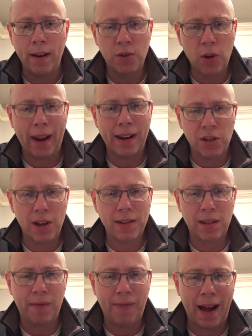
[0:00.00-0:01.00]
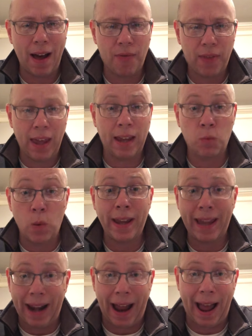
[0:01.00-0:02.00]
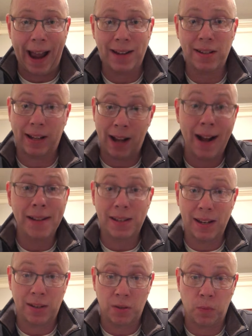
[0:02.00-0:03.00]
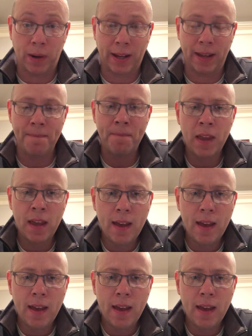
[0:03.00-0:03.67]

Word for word: try to justify a thing, wicked acts that God says is wicked.